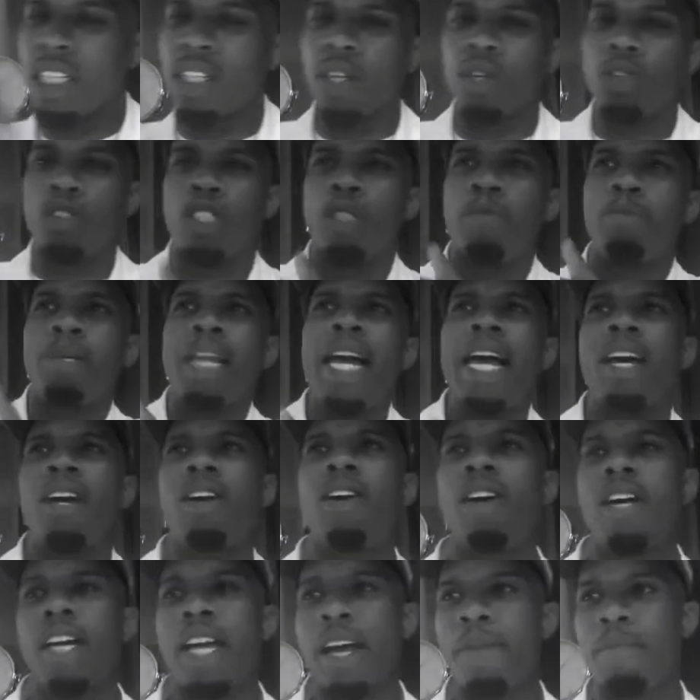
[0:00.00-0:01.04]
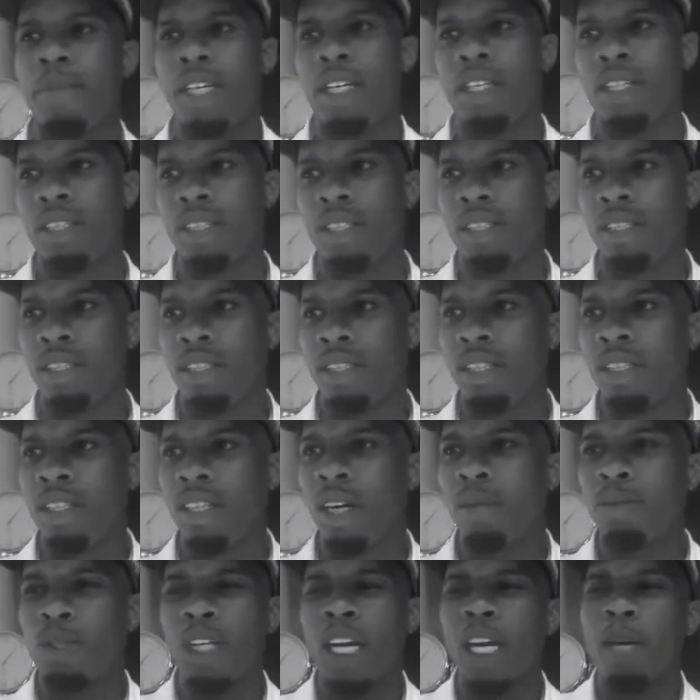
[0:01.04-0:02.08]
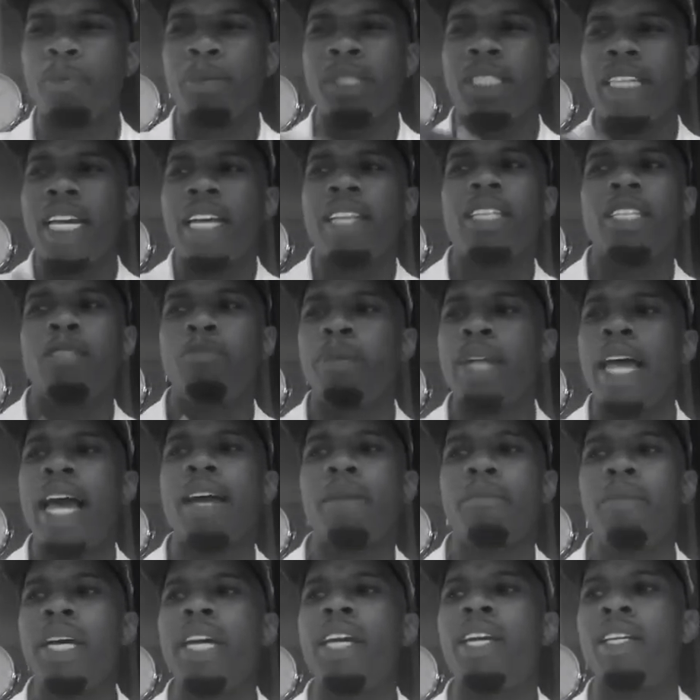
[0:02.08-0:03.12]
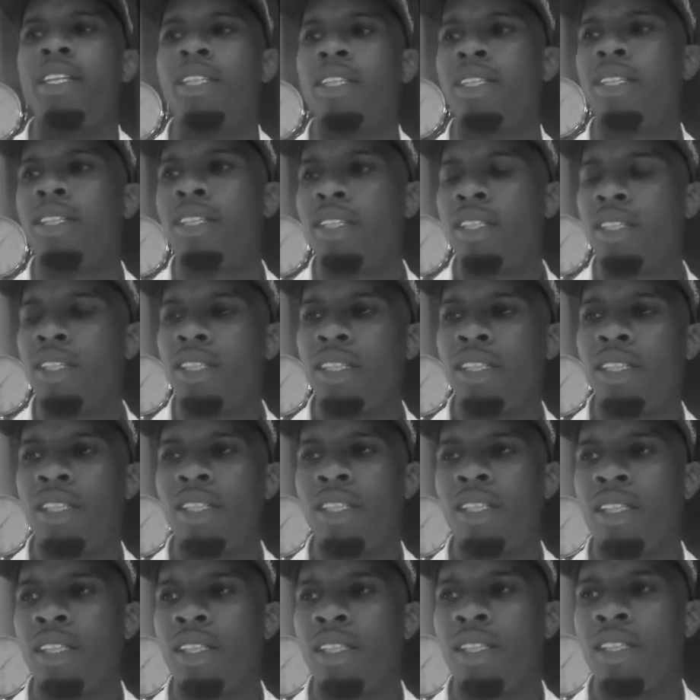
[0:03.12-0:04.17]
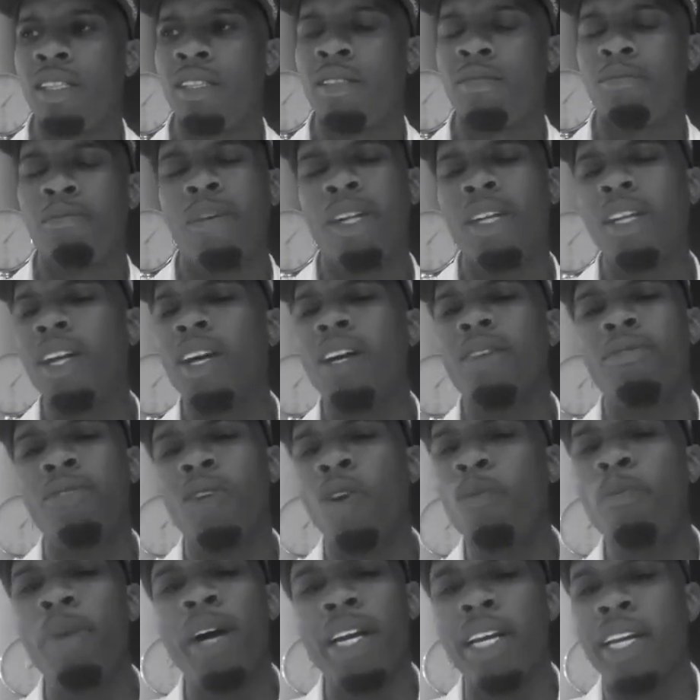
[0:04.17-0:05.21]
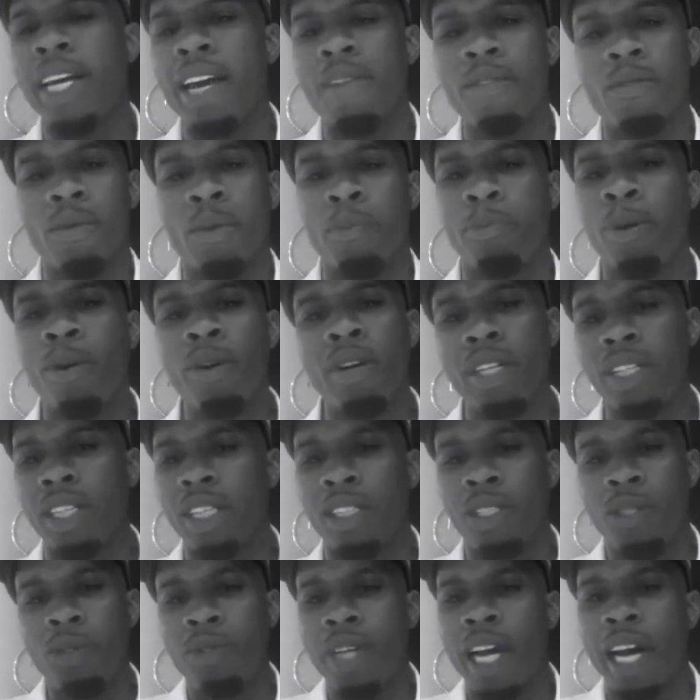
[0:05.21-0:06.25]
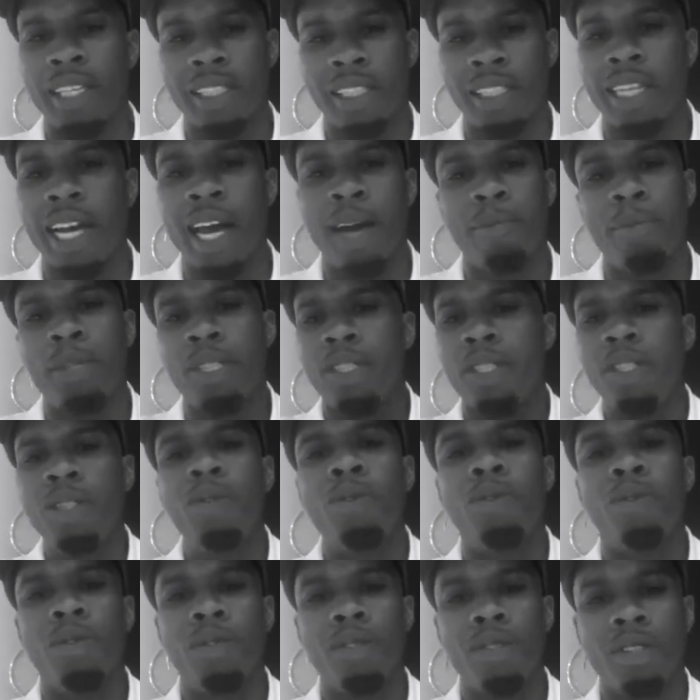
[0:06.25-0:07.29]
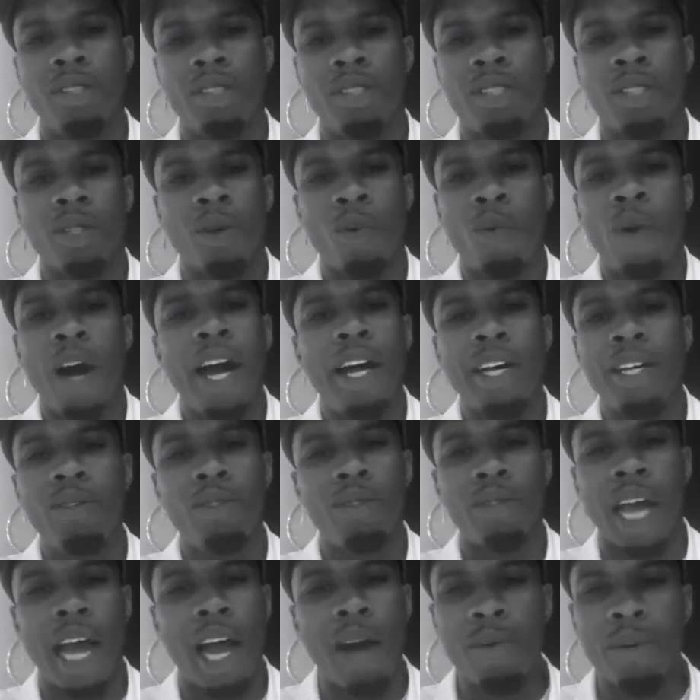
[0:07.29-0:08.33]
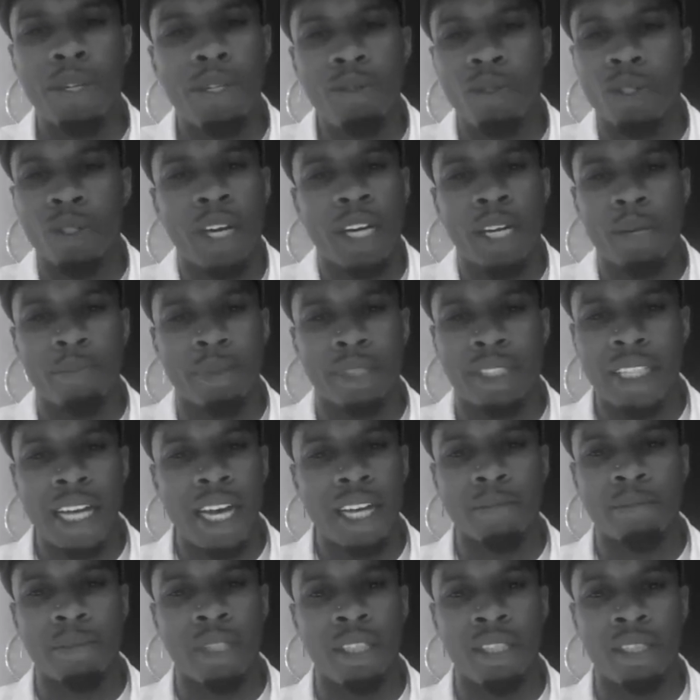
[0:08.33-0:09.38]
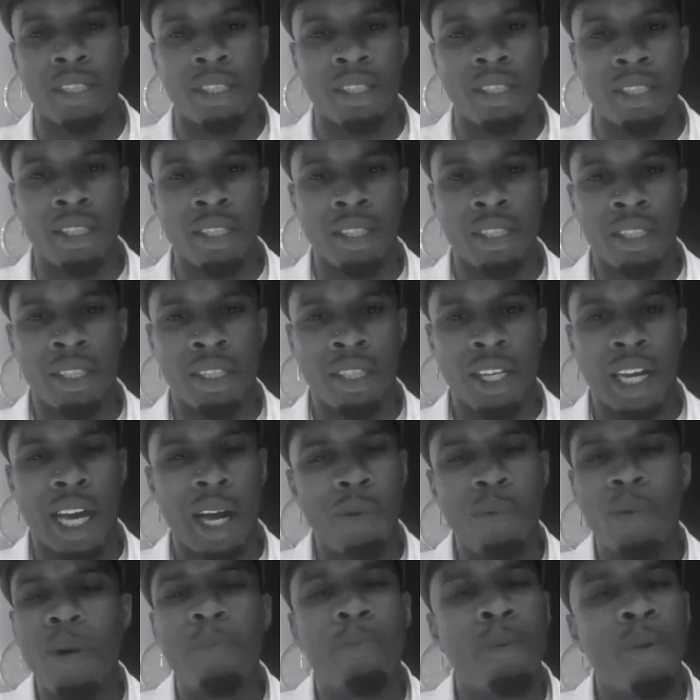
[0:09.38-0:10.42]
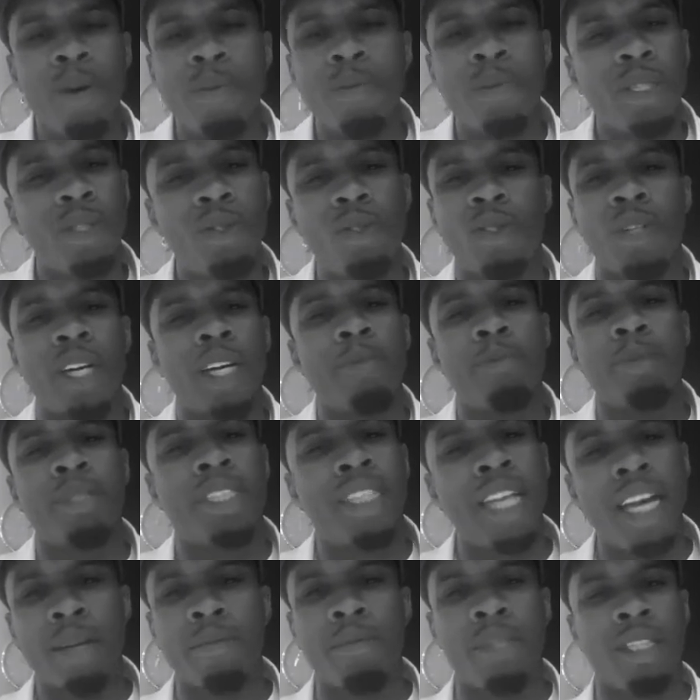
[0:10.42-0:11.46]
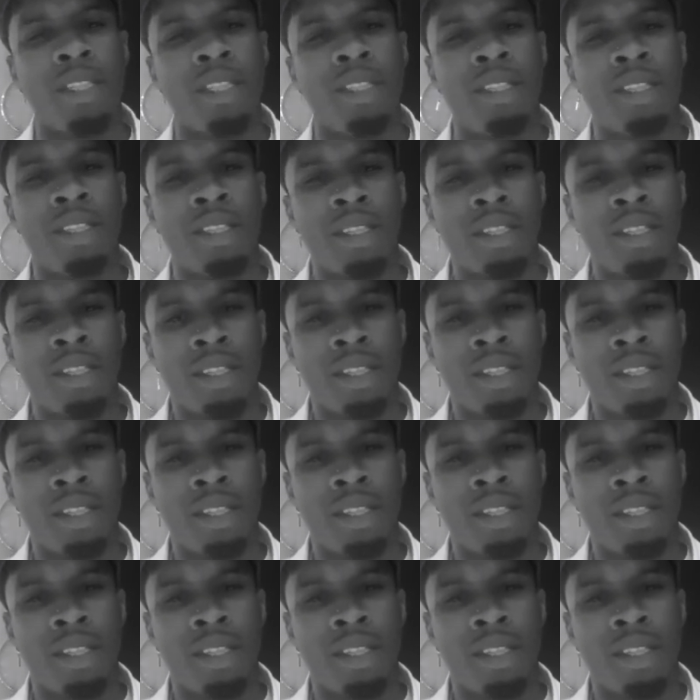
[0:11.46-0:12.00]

She then throws the black card at me. I'm trying to protect this black man. My love, nobody ever reported that you got shot but you. So how are you trying to protect me? At what point were you trying to protect me?